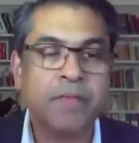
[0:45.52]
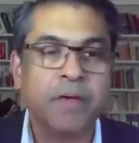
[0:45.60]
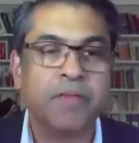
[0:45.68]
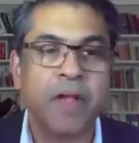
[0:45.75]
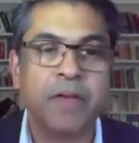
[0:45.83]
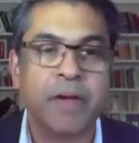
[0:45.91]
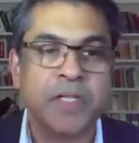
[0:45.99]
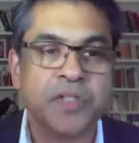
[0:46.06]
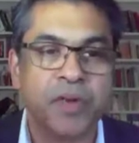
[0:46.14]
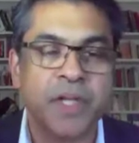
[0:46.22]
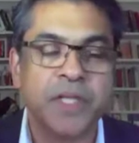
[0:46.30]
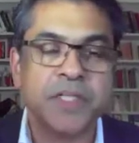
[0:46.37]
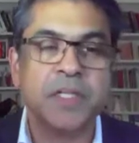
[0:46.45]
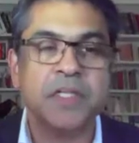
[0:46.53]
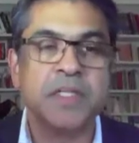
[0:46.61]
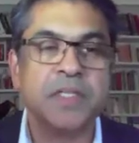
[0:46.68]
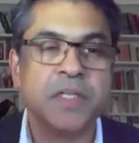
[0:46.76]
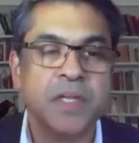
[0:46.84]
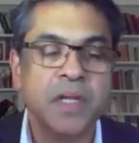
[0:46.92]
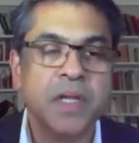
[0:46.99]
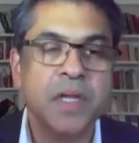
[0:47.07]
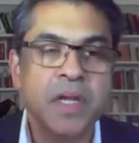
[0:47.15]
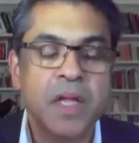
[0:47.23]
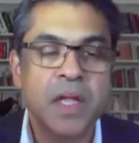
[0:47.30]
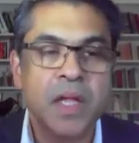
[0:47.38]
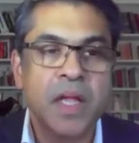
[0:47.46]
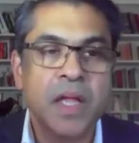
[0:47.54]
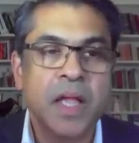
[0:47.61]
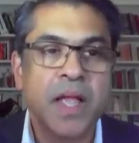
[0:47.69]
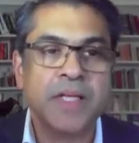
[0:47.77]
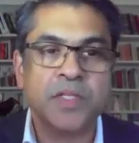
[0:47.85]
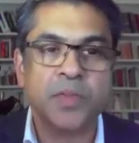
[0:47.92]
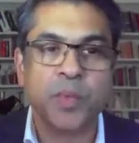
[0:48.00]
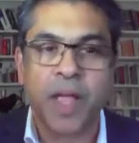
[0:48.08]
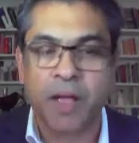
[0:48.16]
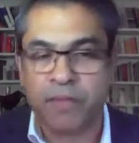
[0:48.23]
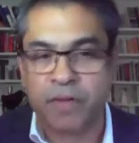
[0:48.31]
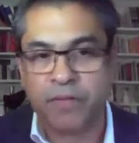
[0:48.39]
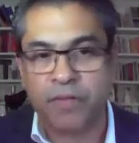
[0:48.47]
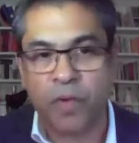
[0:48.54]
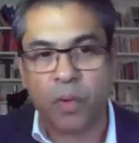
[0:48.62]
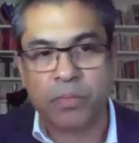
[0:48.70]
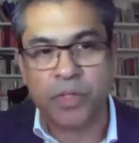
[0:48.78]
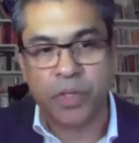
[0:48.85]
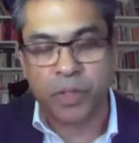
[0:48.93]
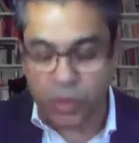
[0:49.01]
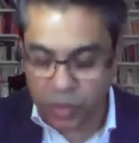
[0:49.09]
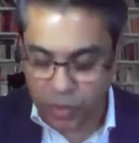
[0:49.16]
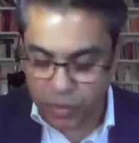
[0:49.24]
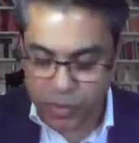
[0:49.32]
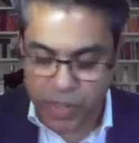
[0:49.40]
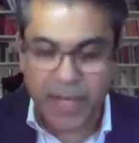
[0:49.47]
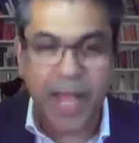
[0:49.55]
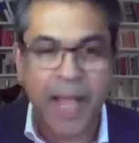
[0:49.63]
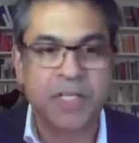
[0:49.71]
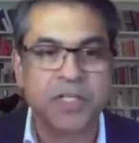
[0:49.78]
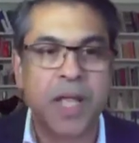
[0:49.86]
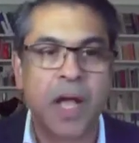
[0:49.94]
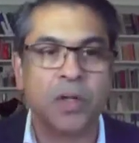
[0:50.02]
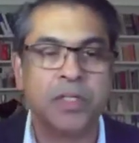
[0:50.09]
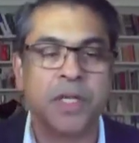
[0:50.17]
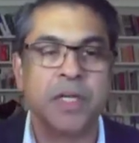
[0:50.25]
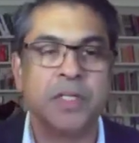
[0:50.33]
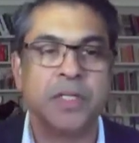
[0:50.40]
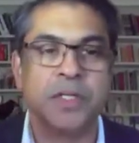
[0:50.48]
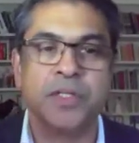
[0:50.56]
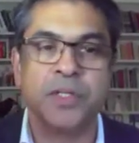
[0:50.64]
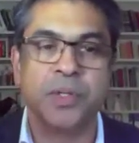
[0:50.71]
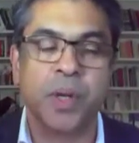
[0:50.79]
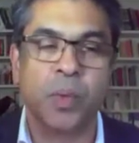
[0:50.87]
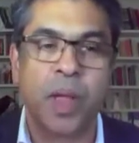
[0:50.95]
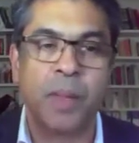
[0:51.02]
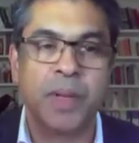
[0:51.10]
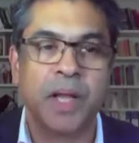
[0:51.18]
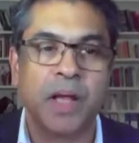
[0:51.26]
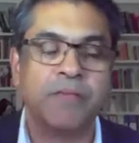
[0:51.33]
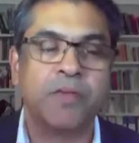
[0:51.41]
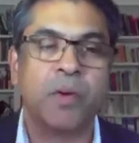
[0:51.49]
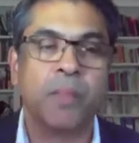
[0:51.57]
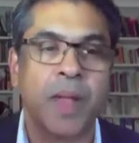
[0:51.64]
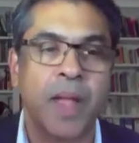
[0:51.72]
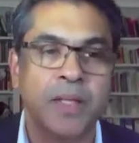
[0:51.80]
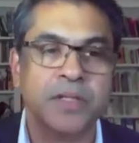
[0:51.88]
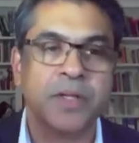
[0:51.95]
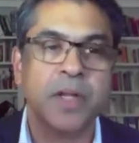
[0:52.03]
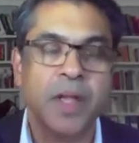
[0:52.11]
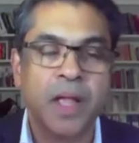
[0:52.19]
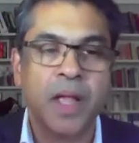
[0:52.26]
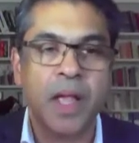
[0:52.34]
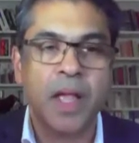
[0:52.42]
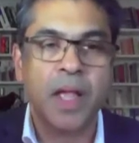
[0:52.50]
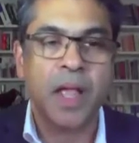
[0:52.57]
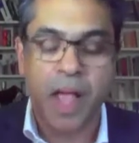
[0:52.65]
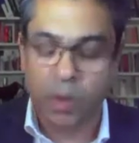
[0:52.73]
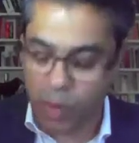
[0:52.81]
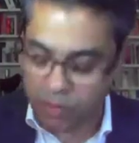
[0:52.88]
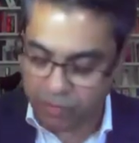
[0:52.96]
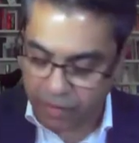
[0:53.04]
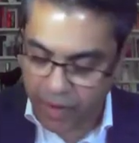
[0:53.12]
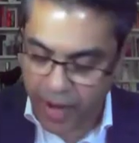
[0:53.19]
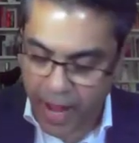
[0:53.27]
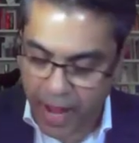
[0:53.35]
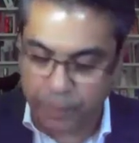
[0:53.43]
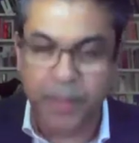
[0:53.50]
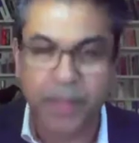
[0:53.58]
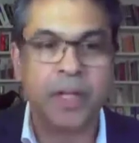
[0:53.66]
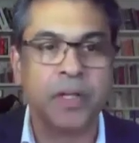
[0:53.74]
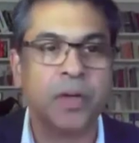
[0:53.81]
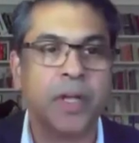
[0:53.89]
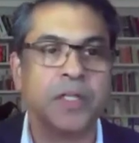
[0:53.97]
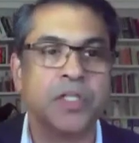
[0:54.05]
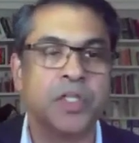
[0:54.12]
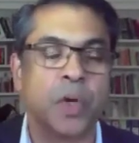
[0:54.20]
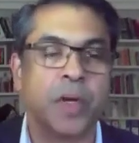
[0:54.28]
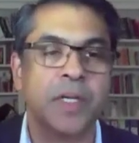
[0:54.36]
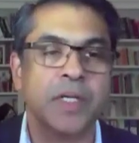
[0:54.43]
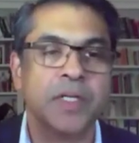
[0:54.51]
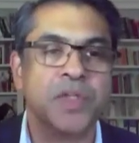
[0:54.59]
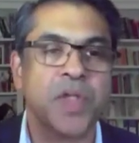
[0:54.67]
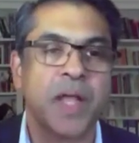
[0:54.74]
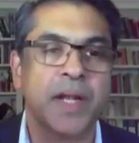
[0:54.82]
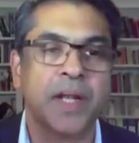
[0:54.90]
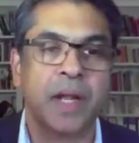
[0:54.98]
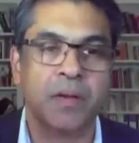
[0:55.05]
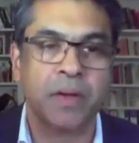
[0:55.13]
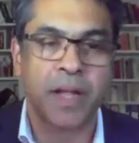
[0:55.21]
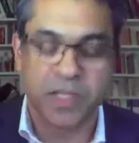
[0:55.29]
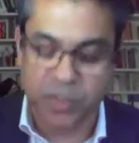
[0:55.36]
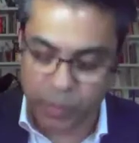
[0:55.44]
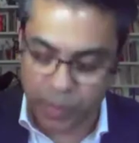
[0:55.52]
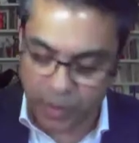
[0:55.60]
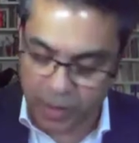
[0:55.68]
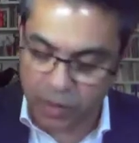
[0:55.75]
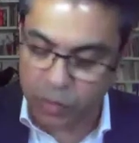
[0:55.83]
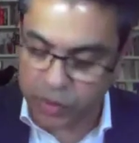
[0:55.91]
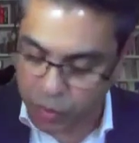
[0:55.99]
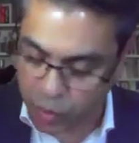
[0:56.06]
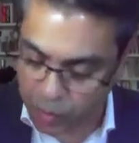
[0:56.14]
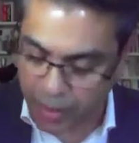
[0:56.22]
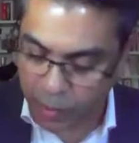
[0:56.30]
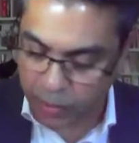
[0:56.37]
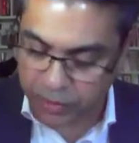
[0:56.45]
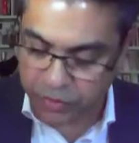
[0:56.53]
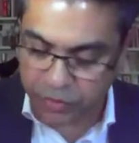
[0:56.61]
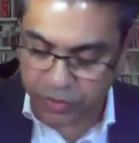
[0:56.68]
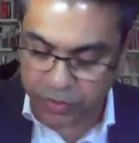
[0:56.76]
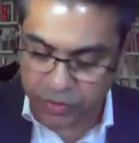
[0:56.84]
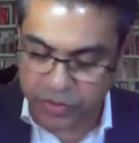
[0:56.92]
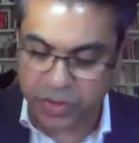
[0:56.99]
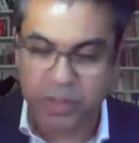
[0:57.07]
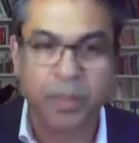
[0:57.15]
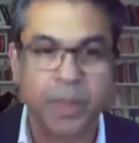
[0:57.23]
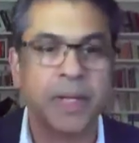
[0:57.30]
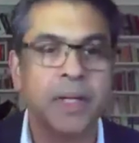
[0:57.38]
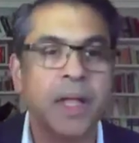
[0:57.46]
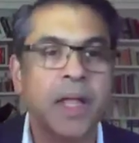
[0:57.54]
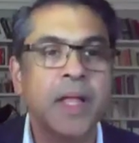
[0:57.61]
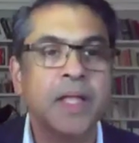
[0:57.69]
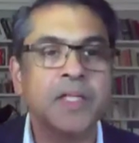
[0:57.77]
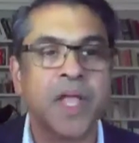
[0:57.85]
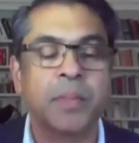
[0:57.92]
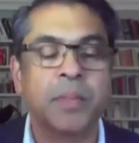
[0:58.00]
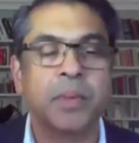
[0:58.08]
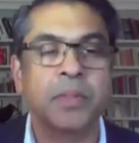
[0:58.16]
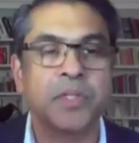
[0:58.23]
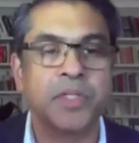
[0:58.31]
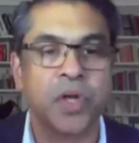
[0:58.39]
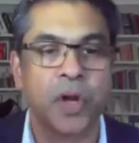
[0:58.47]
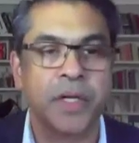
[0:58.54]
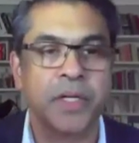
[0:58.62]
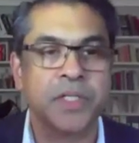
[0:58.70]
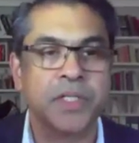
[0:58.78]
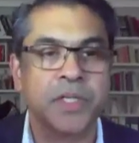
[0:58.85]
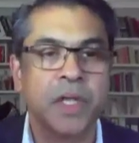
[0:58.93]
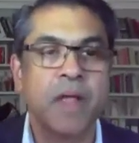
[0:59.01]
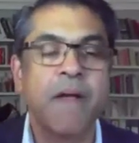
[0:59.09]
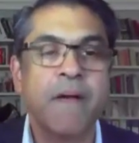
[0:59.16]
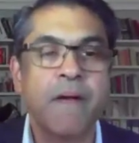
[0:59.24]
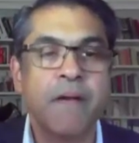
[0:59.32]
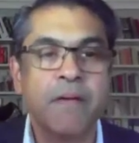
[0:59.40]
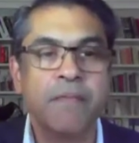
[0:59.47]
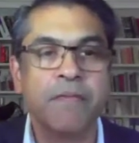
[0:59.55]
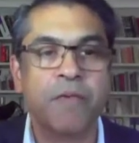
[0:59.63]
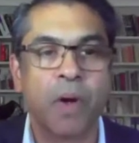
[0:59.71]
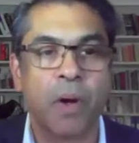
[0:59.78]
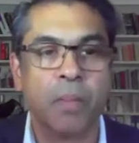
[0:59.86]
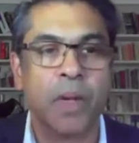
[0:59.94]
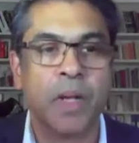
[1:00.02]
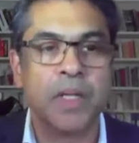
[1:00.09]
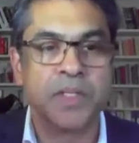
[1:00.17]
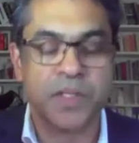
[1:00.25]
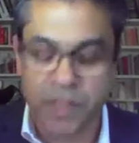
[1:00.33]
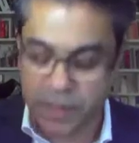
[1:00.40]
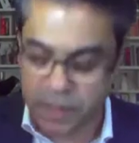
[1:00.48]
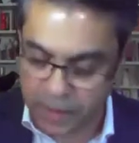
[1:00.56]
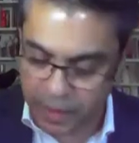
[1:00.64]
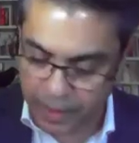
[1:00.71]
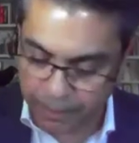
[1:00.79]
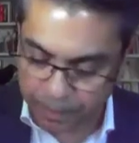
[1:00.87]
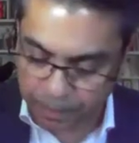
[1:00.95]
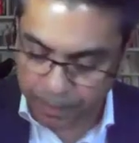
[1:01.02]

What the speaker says: For various reasons, as we have informed you, it has now turned into a webinar format, and we're very happy that you can join us and that our guest speaker, whom I will introduce in a minute, is able to join us from Sydney.